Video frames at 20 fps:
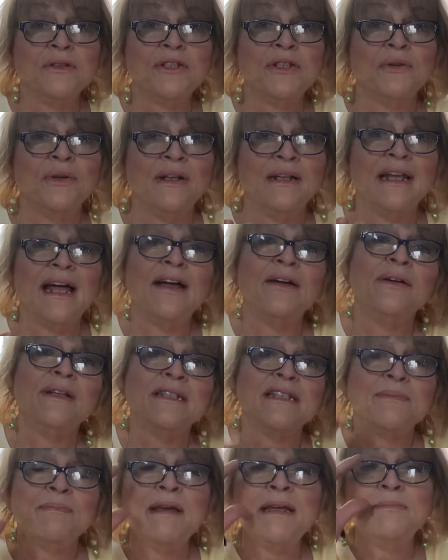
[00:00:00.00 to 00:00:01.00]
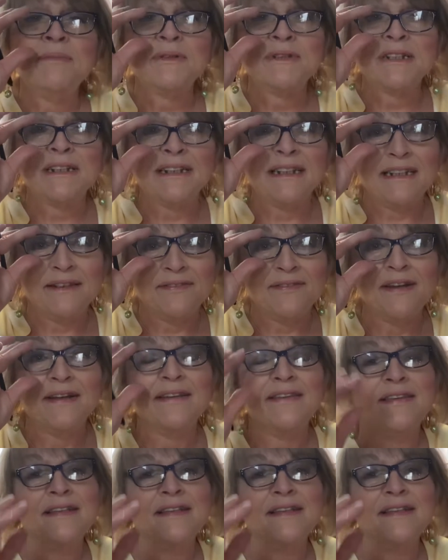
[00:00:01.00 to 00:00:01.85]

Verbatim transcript: to allow his people to leave